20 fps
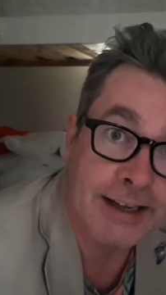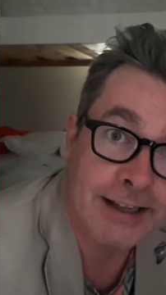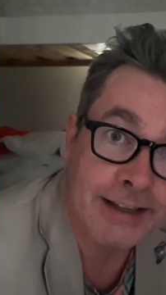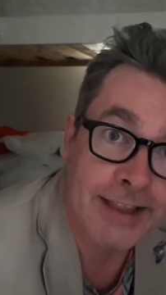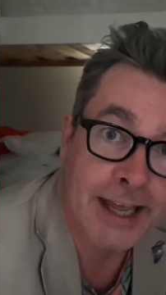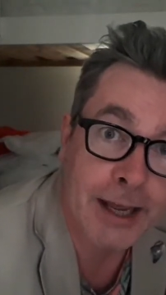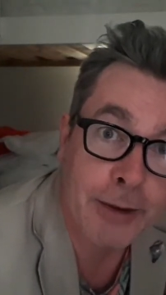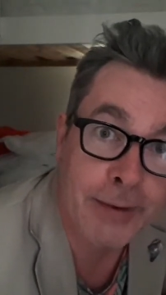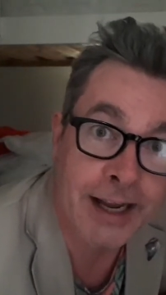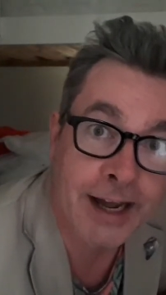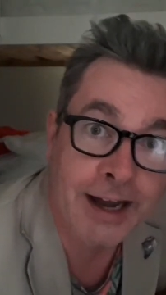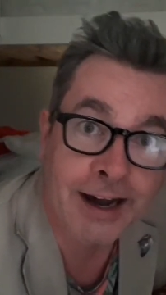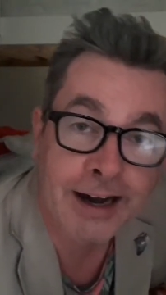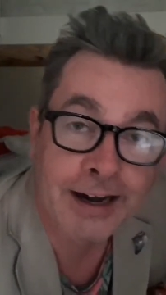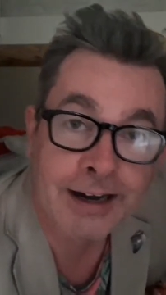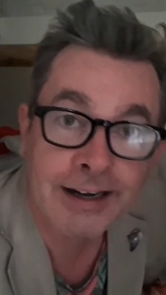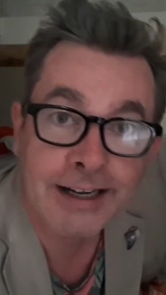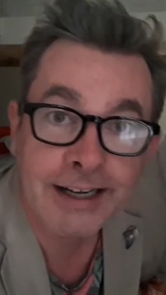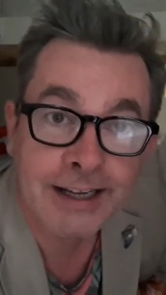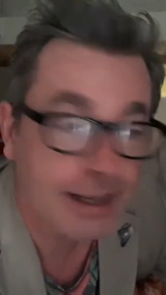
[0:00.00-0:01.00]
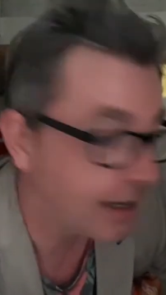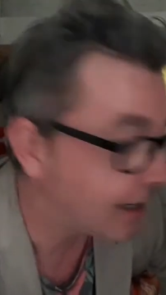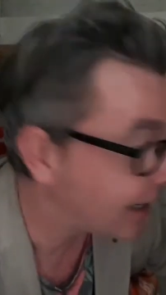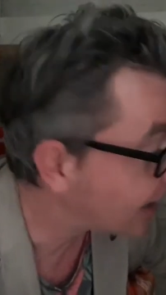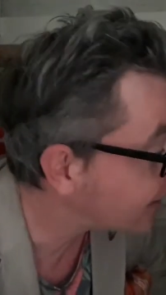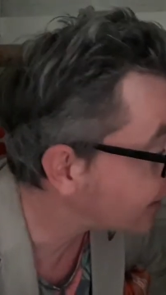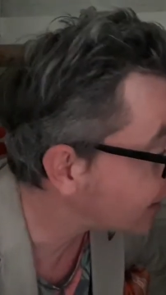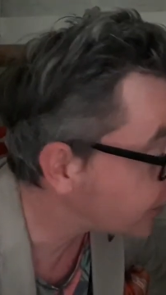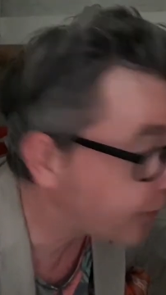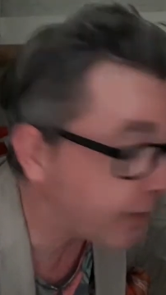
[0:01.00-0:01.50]
There we are.
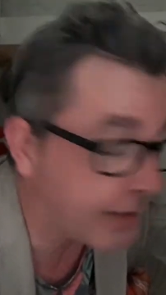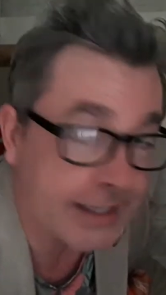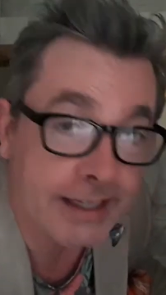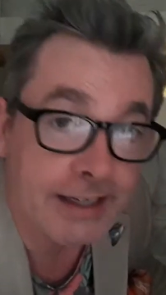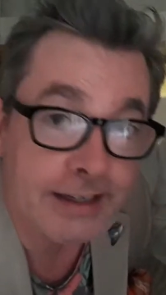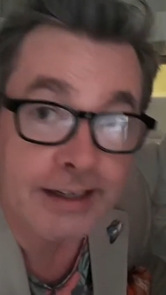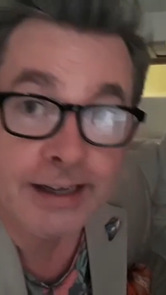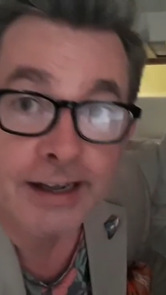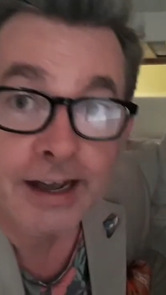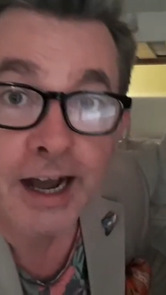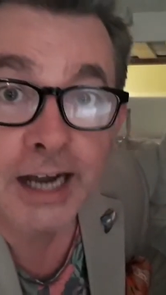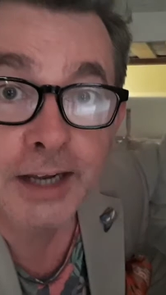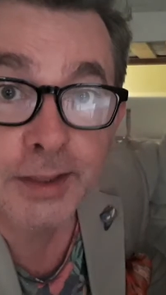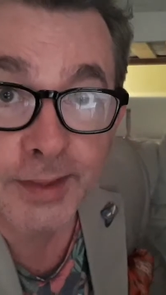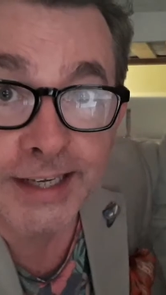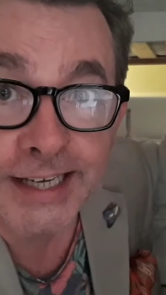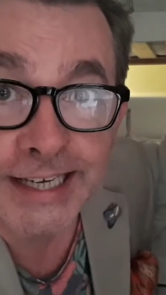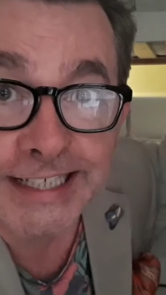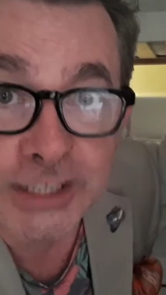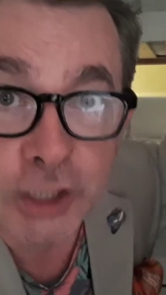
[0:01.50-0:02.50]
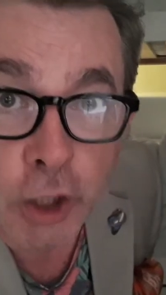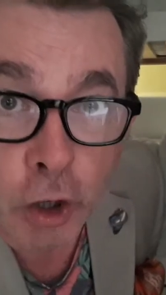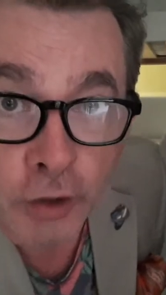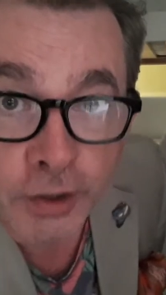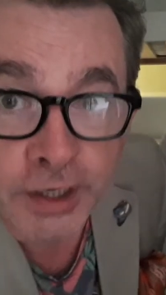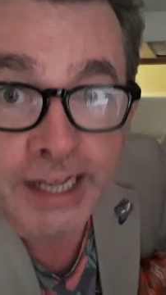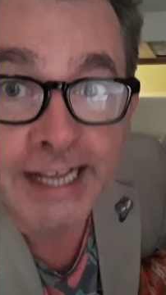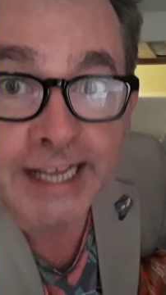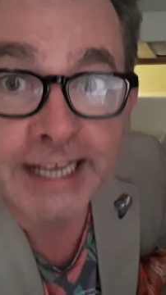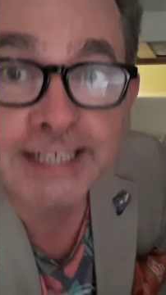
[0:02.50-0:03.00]
And I think, I think he's
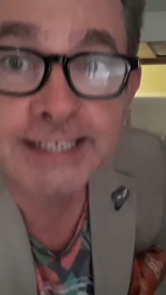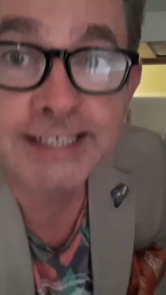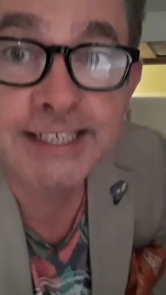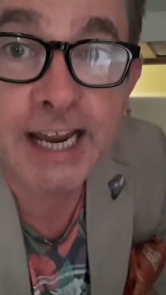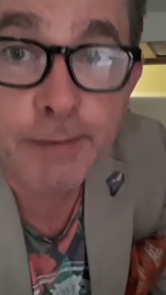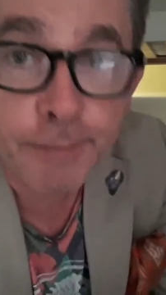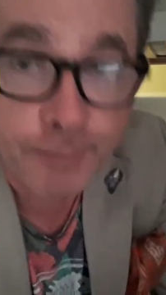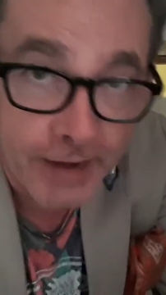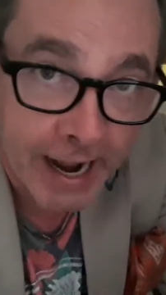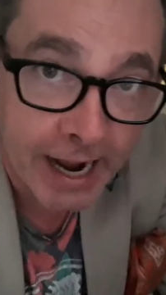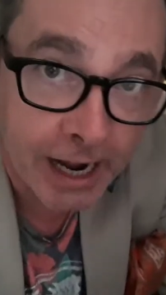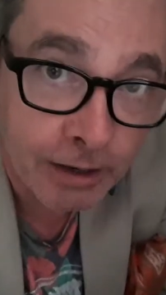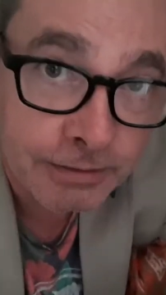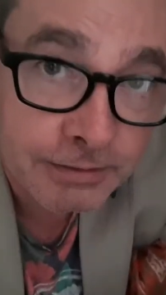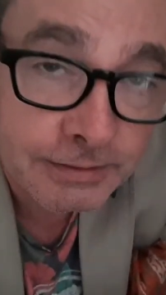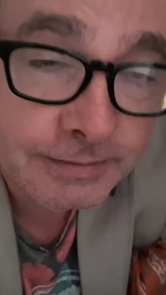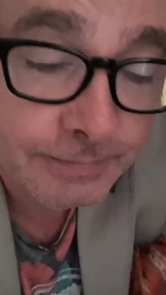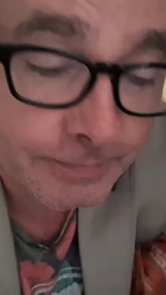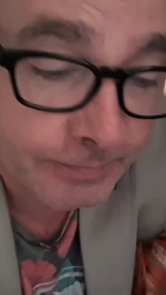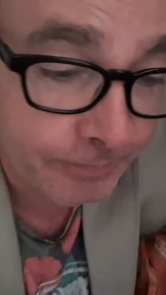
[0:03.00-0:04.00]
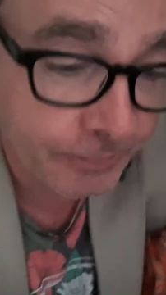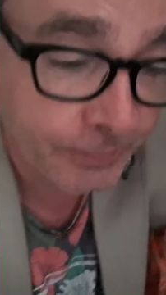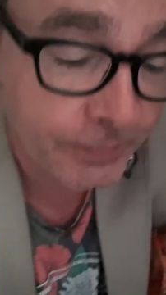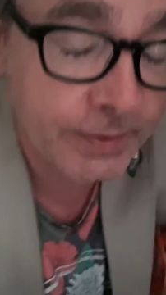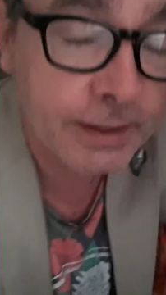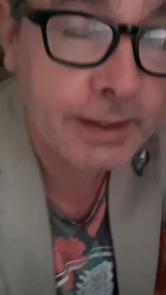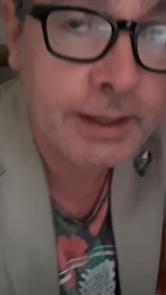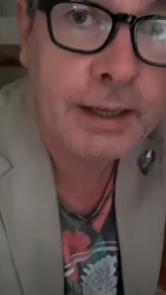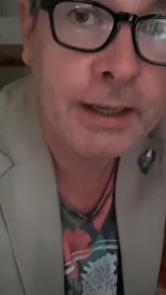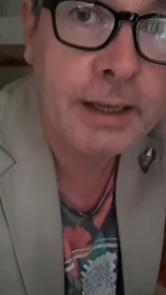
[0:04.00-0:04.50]
gone. He's safe now.
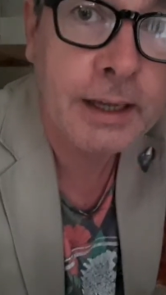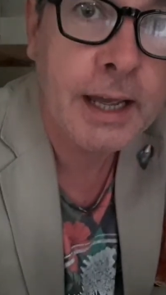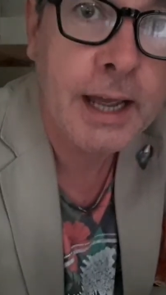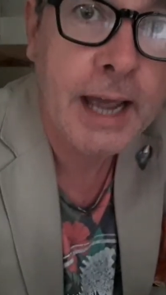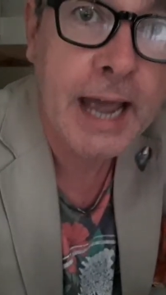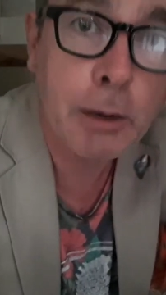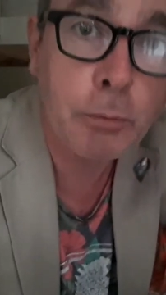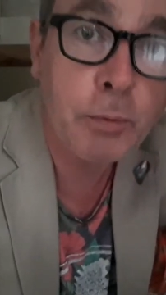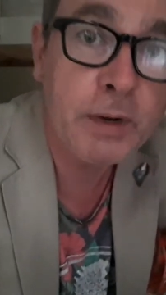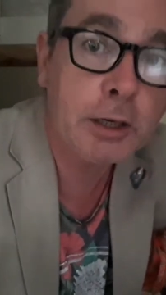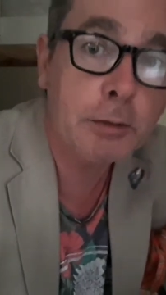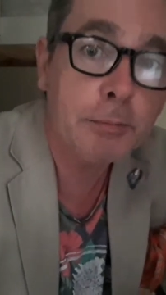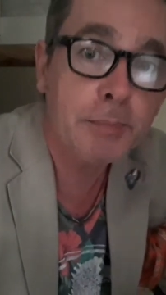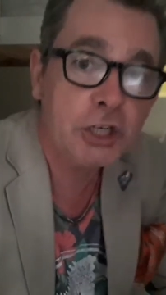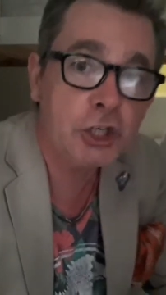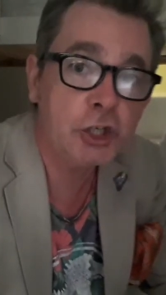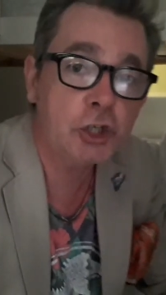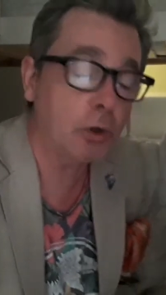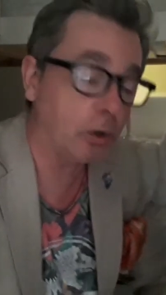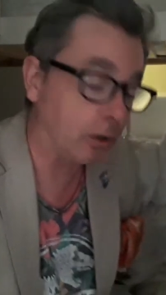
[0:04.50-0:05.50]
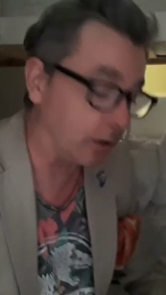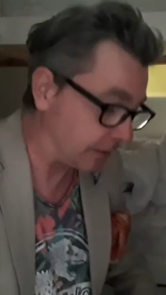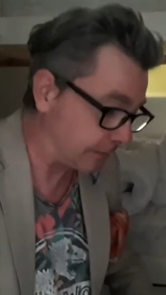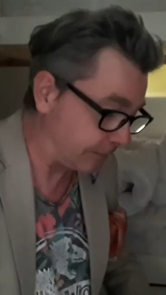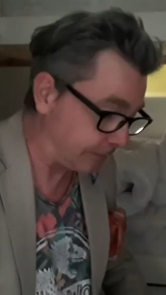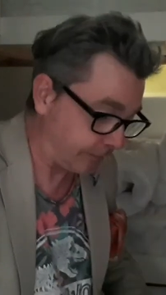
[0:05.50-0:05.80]
And we can be sure